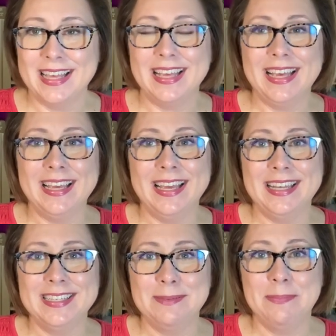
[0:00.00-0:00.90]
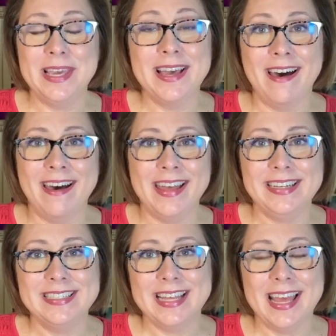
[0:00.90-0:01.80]
And be
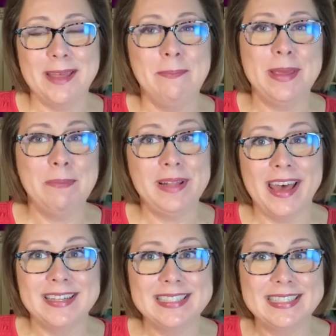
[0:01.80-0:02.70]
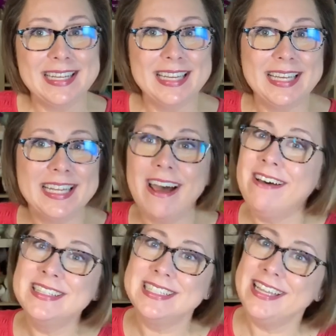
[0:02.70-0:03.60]
kind and be blessed. And
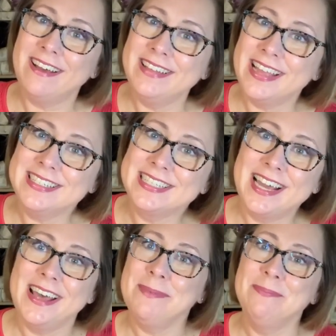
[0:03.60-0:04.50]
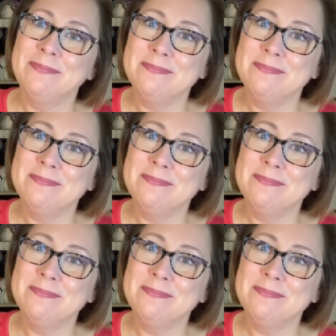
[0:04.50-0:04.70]
I'll see y'all next time.